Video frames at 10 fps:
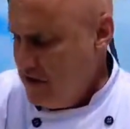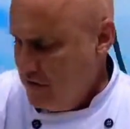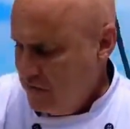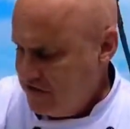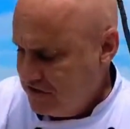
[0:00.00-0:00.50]

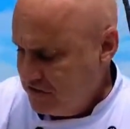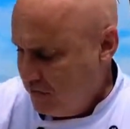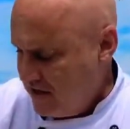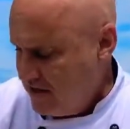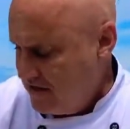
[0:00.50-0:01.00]
which is one
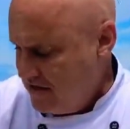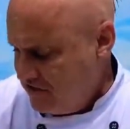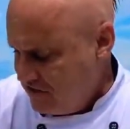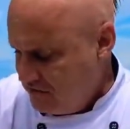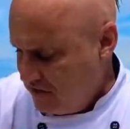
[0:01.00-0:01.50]
of the
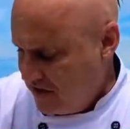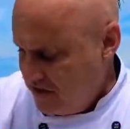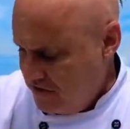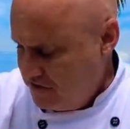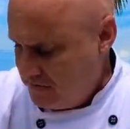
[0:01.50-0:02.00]
dishes we're going to
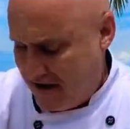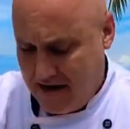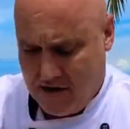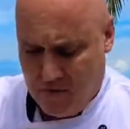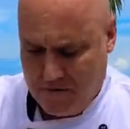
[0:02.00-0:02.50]
do,
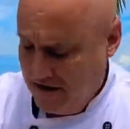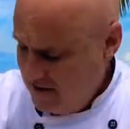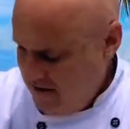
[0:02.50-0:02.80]
Spanakopita.